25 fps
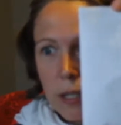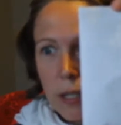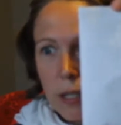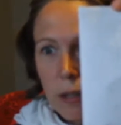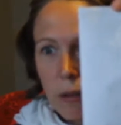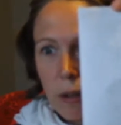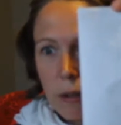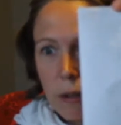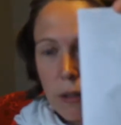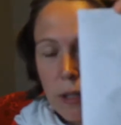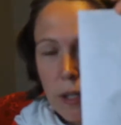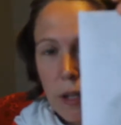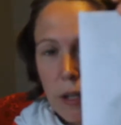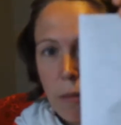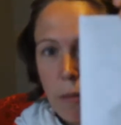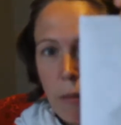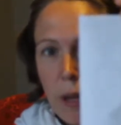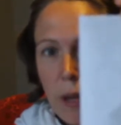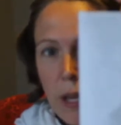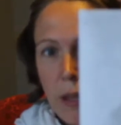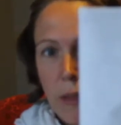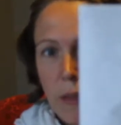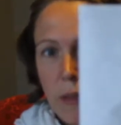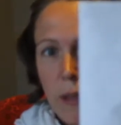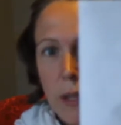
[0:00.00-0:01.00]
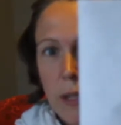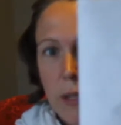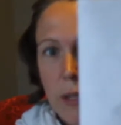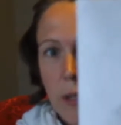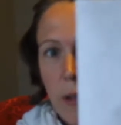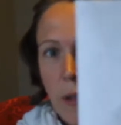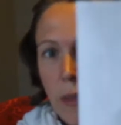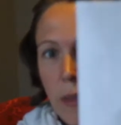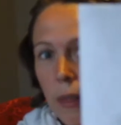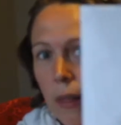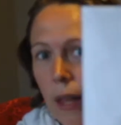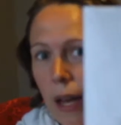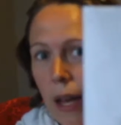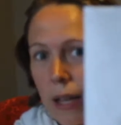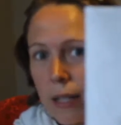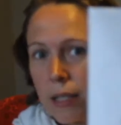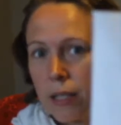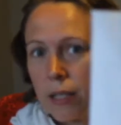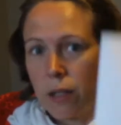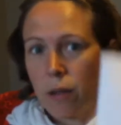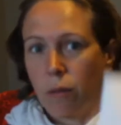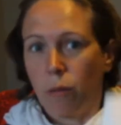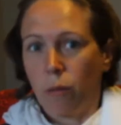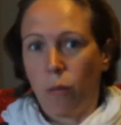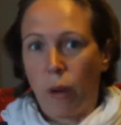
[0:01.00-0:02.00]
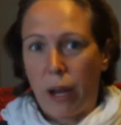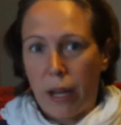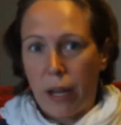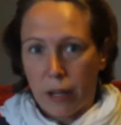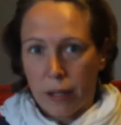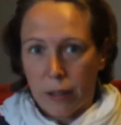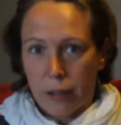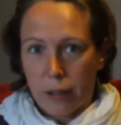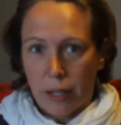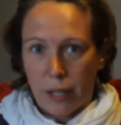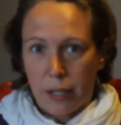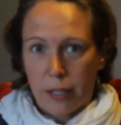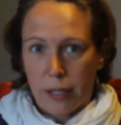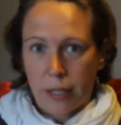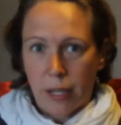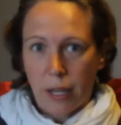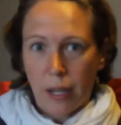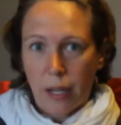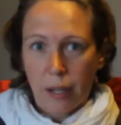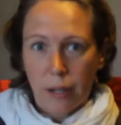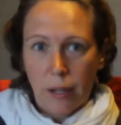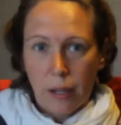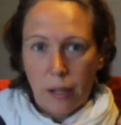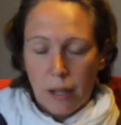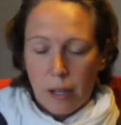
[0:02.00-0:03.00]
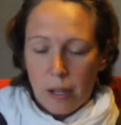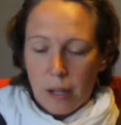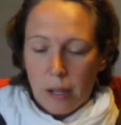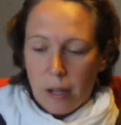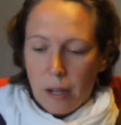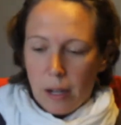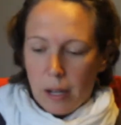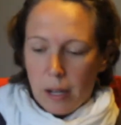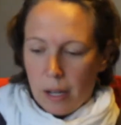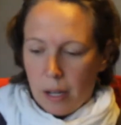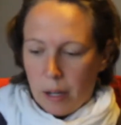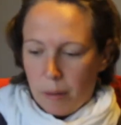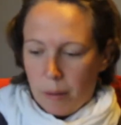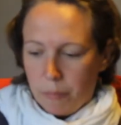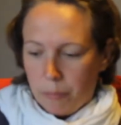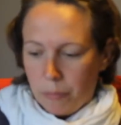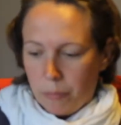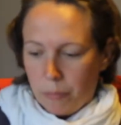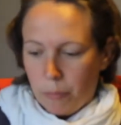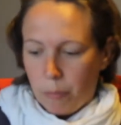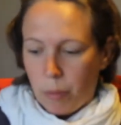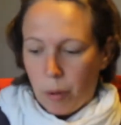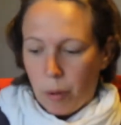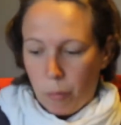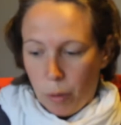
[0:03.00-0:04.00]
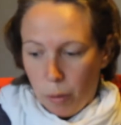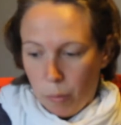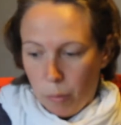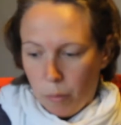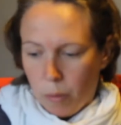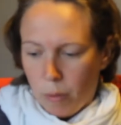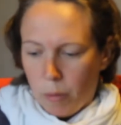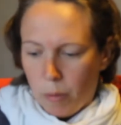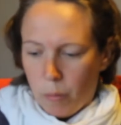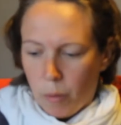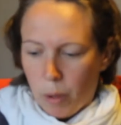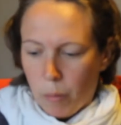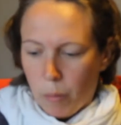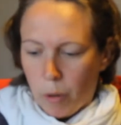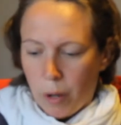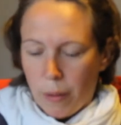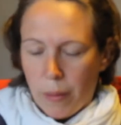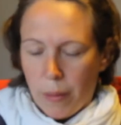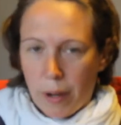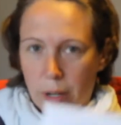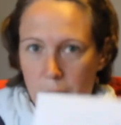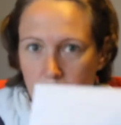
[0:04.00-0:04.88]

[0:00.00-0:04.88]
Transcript: So I was going to make this on last wet clay day, but we weren't there.